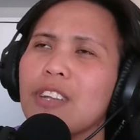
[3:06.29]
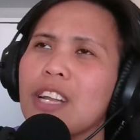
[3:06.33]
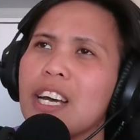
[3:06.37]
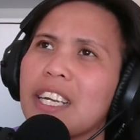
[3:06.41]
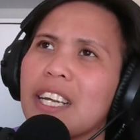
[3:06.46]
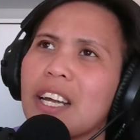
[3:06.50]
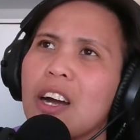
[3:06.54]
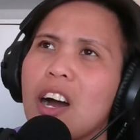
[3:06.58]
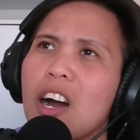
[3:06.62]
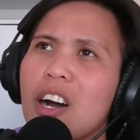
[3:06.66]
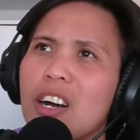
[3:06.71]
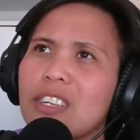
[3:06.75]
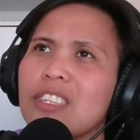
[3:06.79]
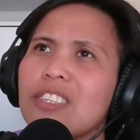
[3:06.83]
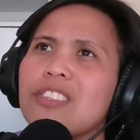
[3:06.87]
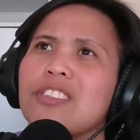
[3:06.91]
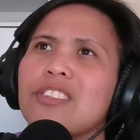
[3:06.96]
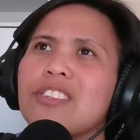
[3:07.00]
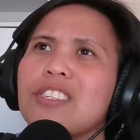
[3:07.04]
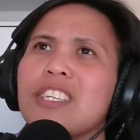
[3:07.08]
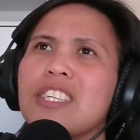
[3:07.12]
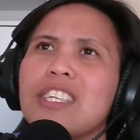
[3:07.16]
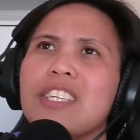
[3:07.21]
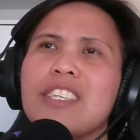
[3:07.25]
like
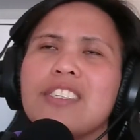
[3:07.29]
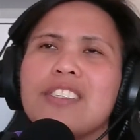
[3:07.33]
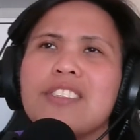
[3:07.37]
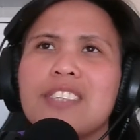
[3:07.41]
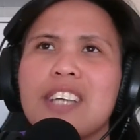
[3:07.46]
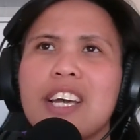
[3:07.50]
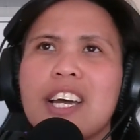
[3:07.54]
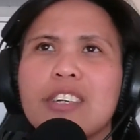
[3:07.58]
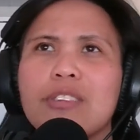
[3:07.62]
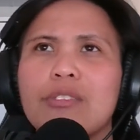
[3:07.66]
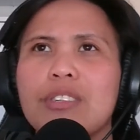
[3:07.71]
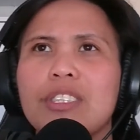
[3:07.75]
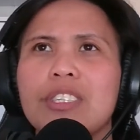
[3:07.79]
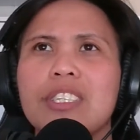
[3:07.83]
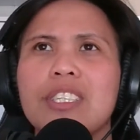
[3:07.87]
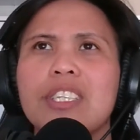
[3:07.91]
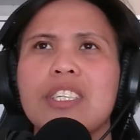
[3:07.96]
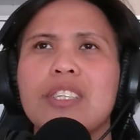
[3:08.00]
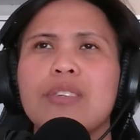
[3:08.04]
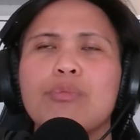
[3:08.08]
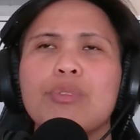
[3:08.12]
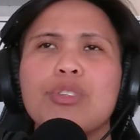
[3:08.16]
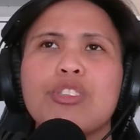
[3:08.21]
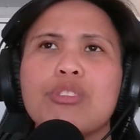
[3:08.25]
honesty,
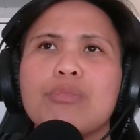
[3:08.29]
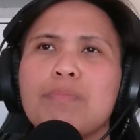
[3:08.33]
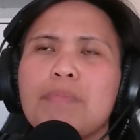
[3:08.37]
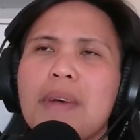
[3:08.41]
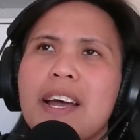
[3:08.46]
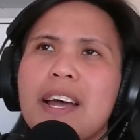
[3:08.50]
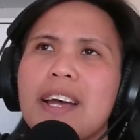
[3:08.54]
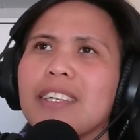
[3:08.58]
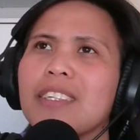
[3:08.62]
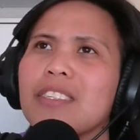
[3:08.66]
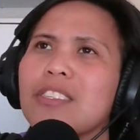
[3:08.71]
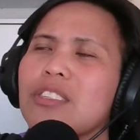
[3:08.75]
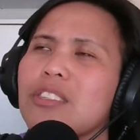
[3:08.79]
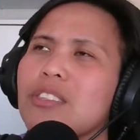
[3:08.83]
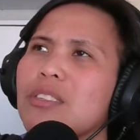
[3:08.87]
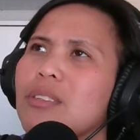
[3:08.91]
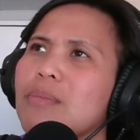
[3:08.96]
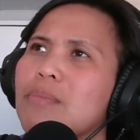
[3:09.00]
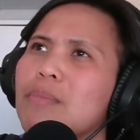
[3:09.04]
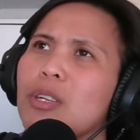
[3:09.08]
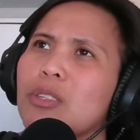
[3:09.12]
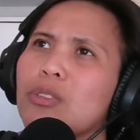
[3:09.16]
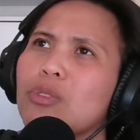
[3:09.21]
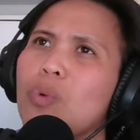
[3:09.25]
integrity, respect,
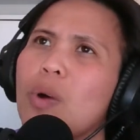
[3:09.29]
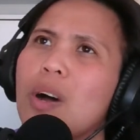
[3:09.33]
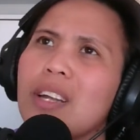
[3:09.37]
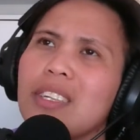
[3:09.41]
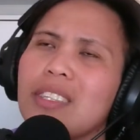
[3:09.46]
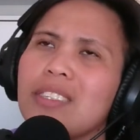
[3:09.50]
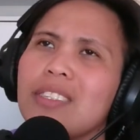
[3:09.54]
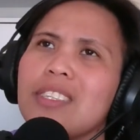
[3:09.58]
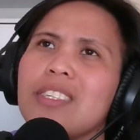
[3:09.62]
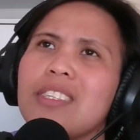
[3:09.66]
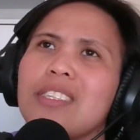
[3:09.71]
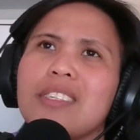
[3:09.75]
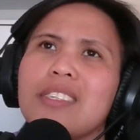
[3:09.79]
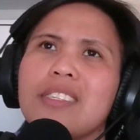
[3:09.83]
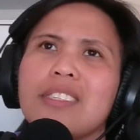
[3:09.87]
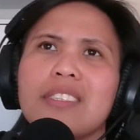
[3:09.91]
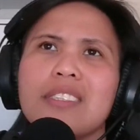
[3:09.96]
punctuality,